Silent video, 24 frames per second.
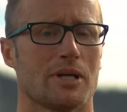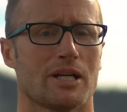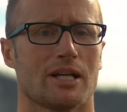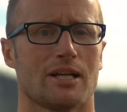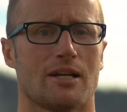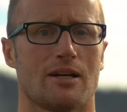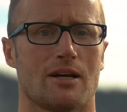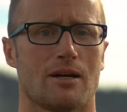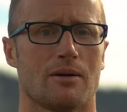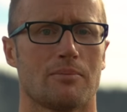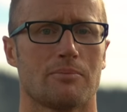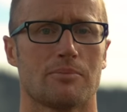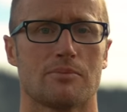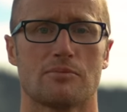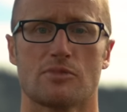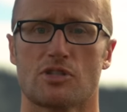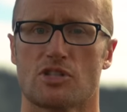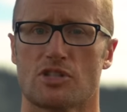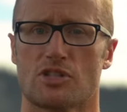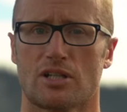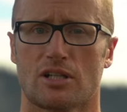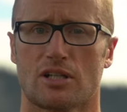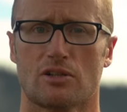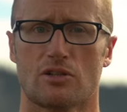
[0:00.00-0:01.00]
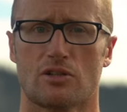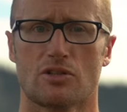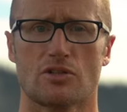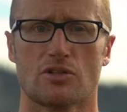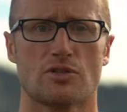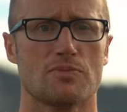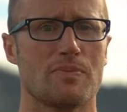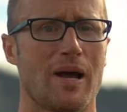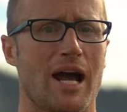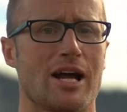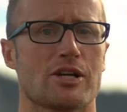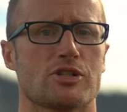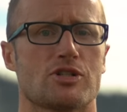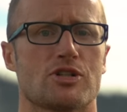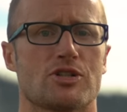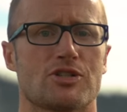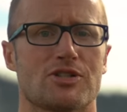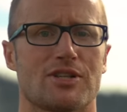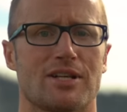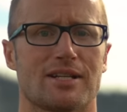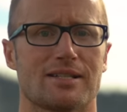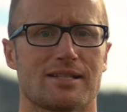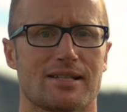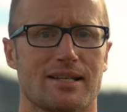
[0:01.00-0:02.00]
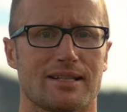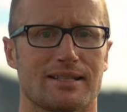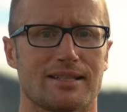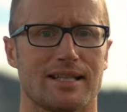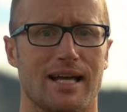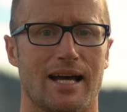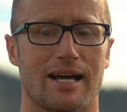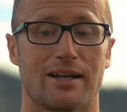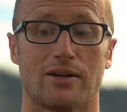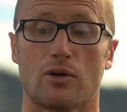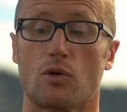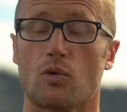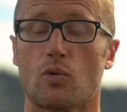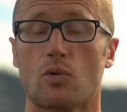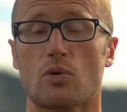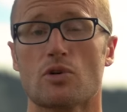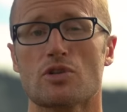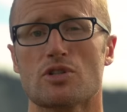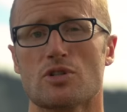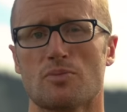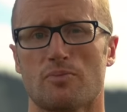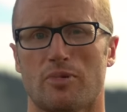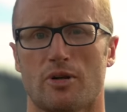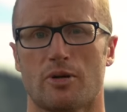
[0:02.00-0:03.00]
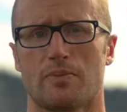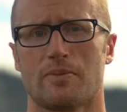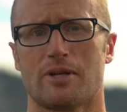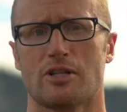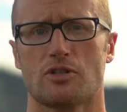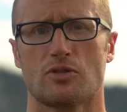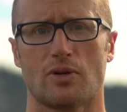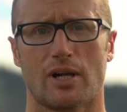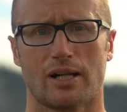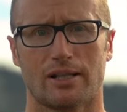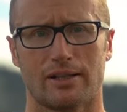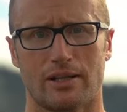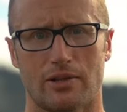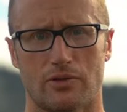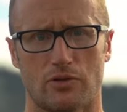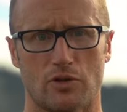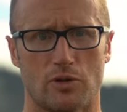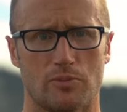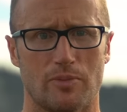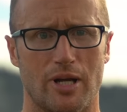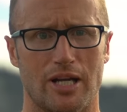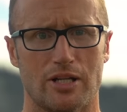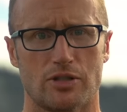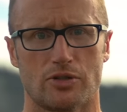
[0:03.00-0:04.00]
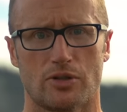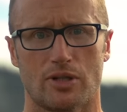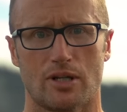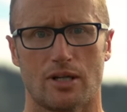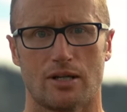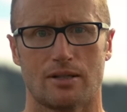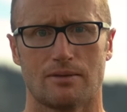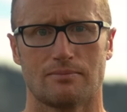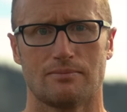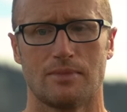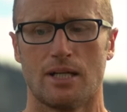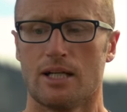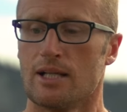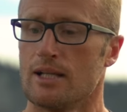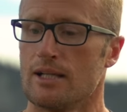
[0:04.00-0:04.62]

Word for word: picking up stickers, patches, things like that, or supporting me directly through Patreon.